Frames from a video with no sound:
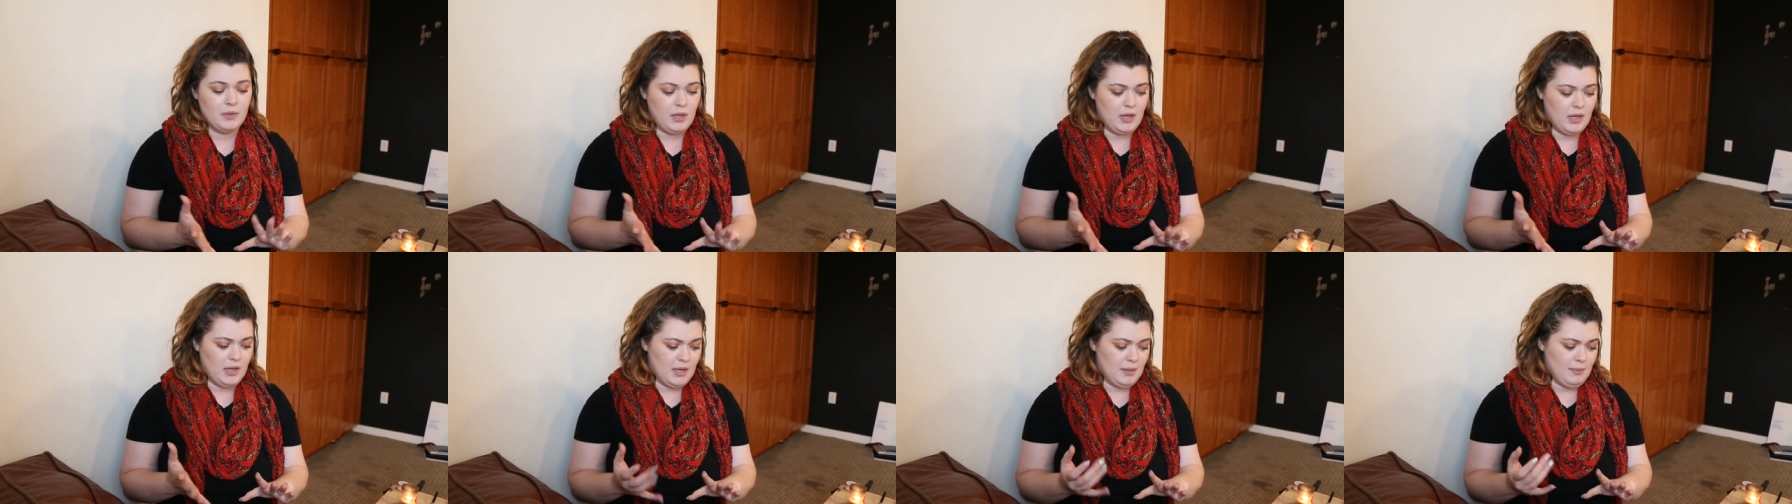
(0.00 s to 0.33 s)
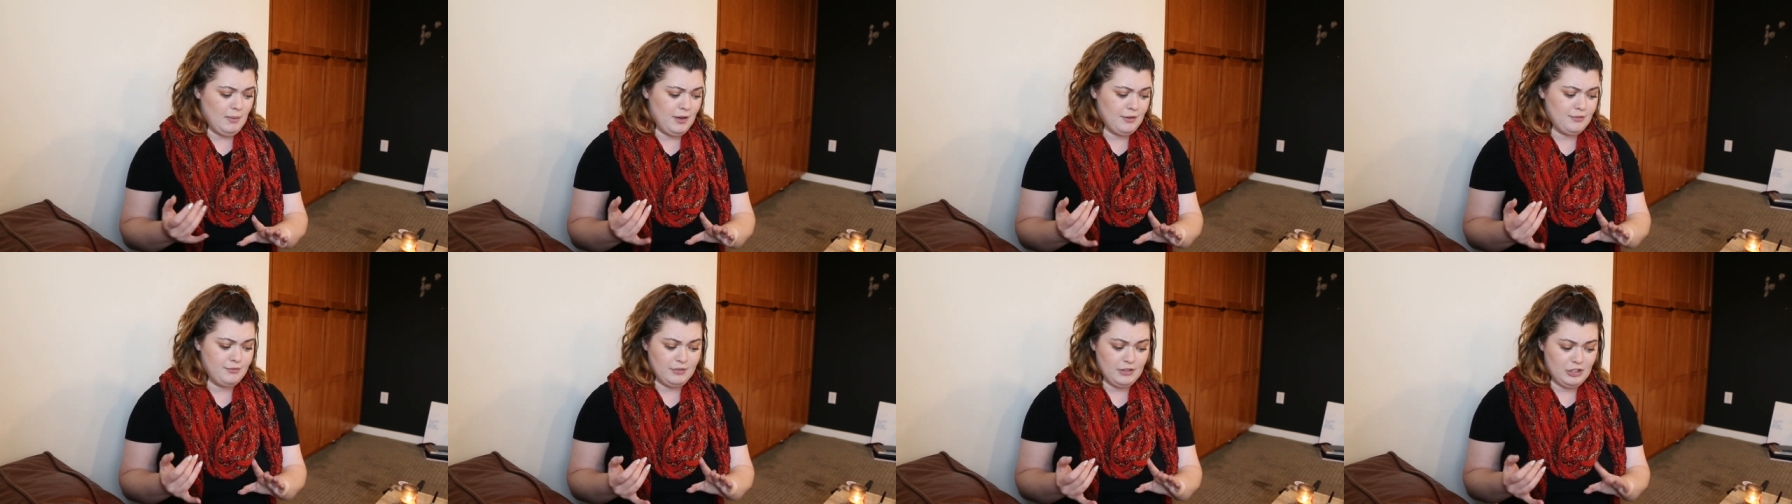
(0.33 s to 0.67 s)

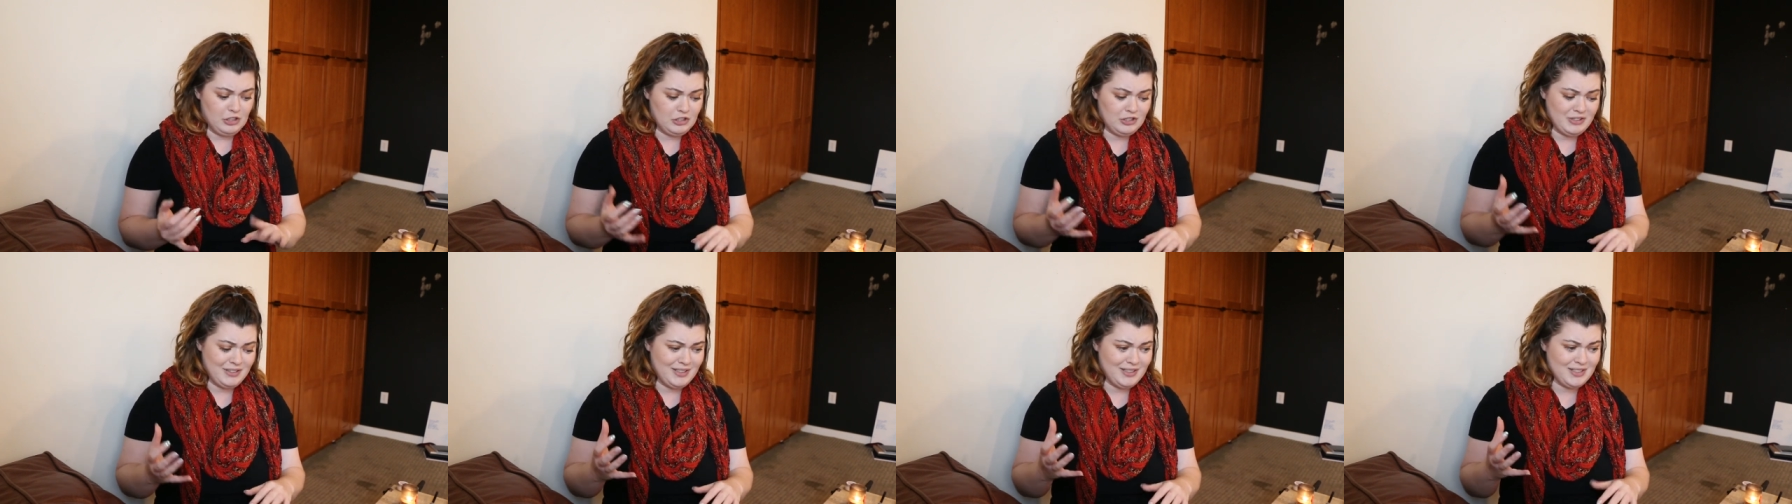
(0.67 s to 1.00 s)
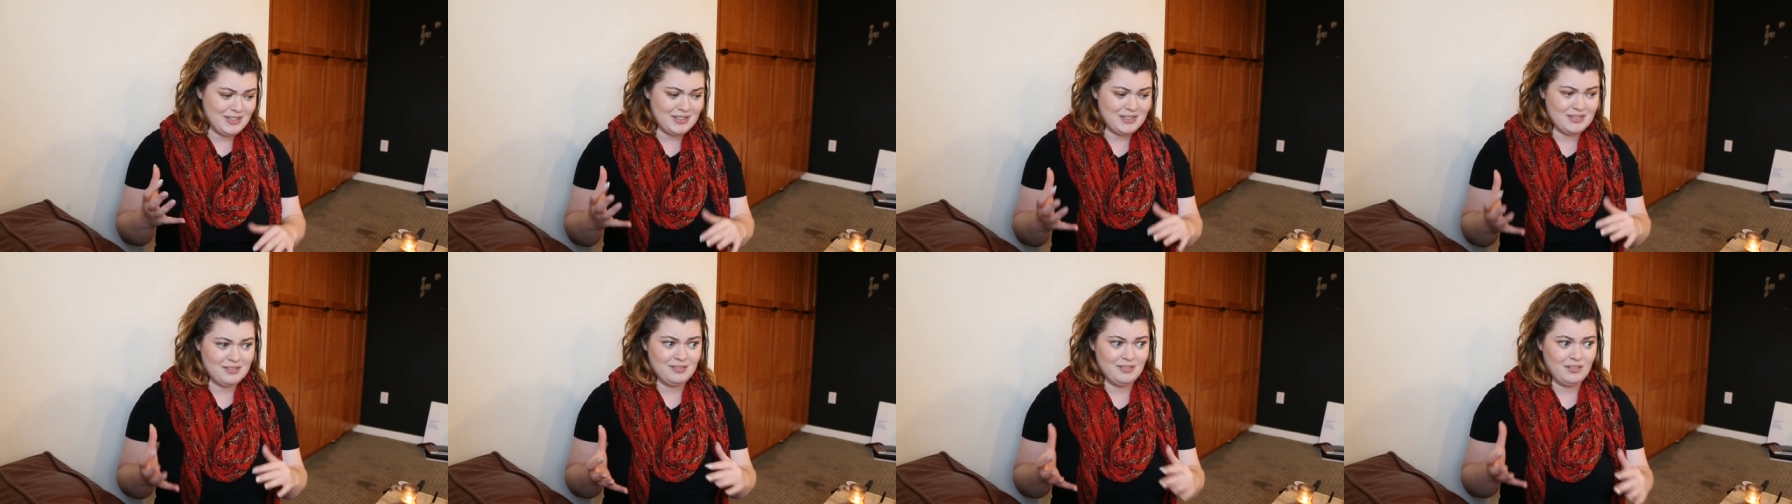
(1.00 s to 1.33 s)
I finished
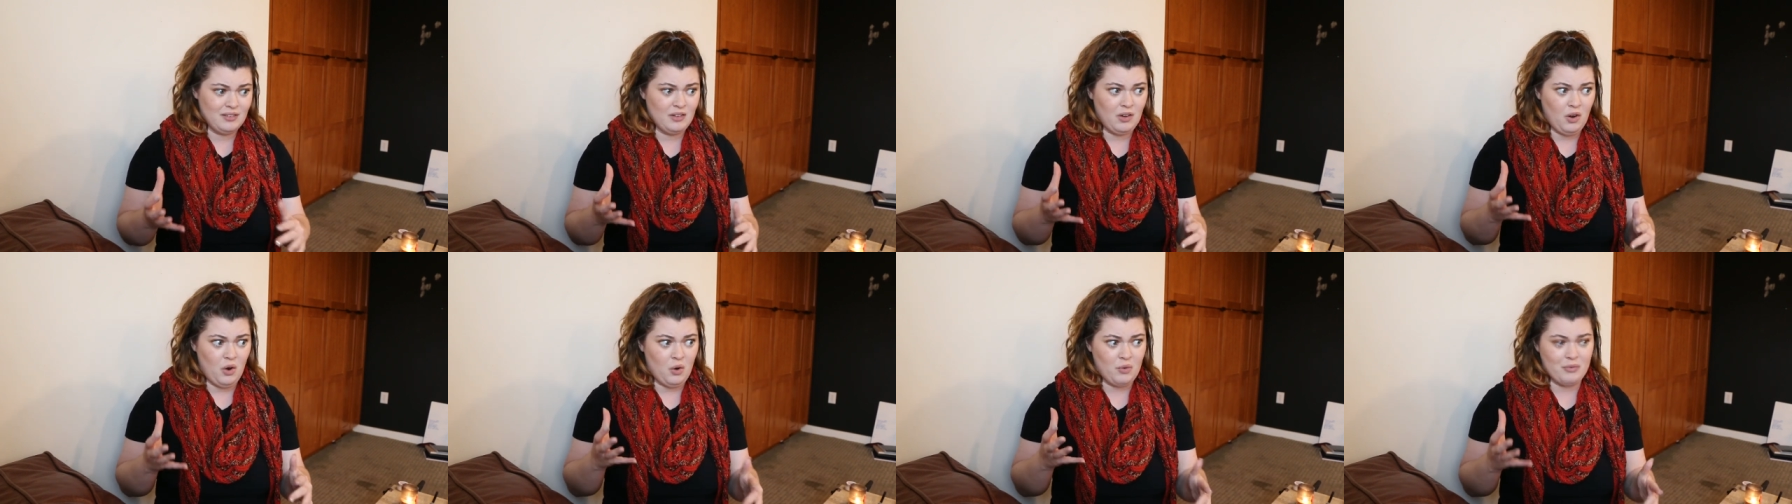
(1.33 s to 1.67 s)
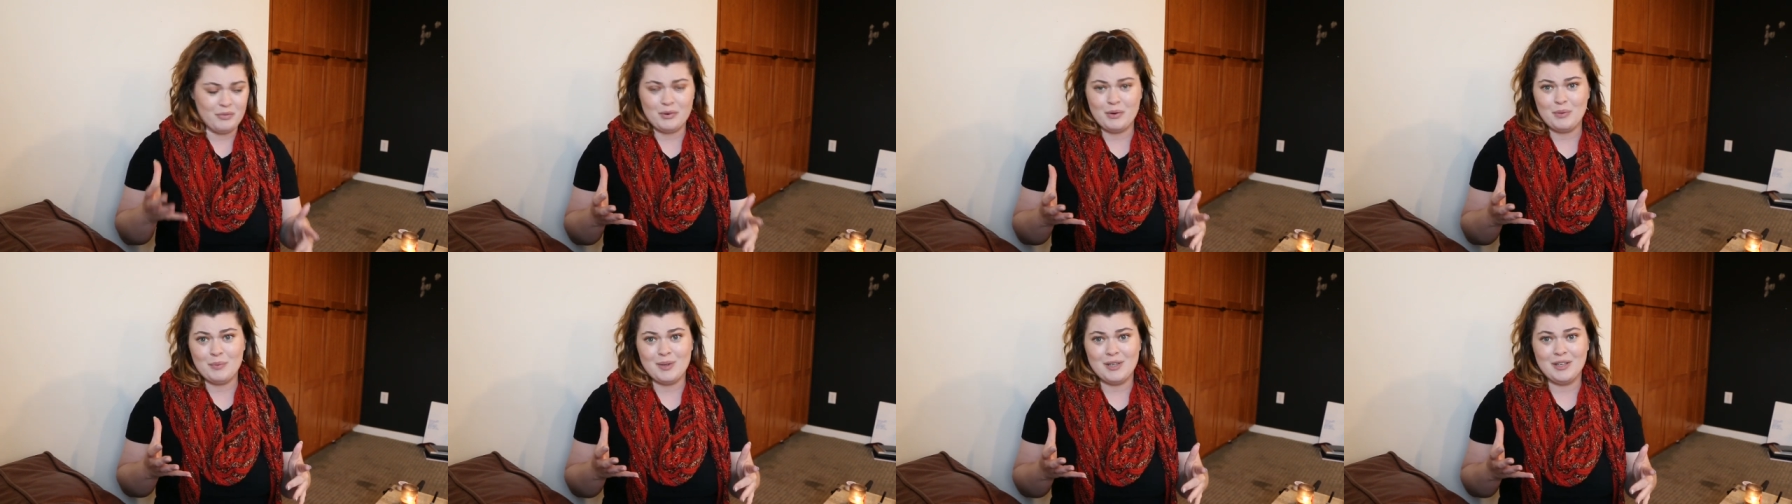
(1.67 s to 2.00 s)
this
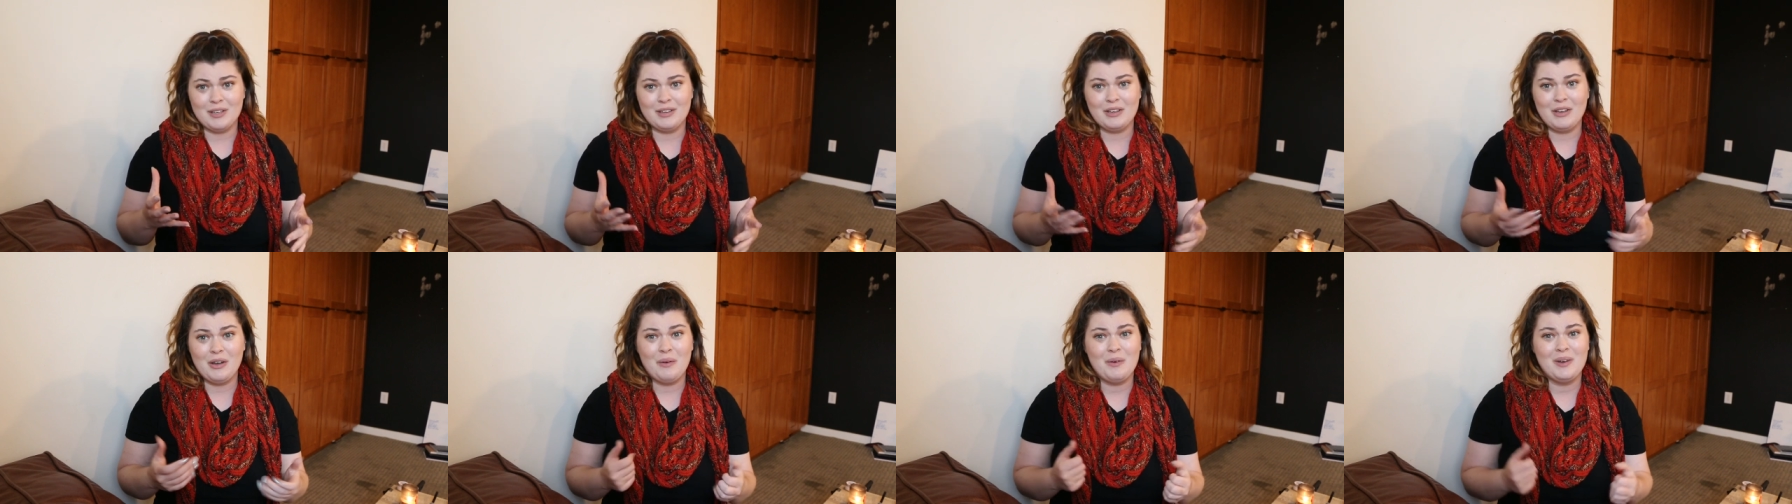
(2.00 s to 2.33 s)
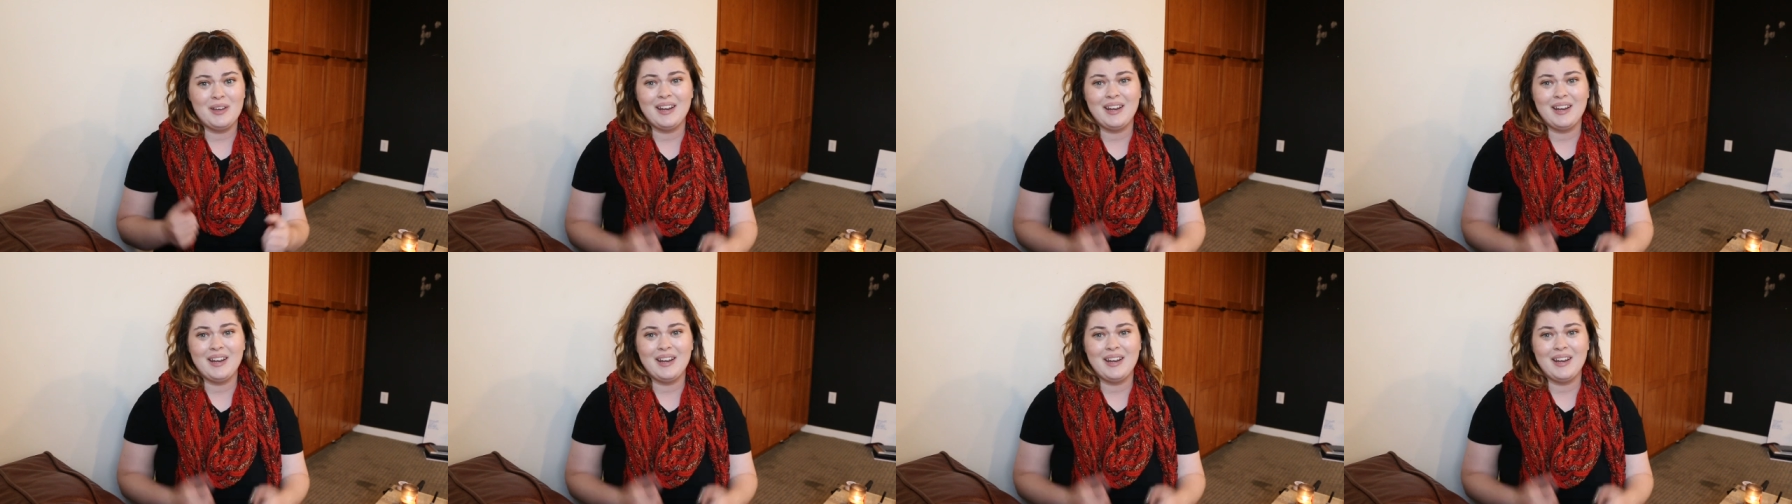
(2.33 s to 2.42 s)
over a week ago,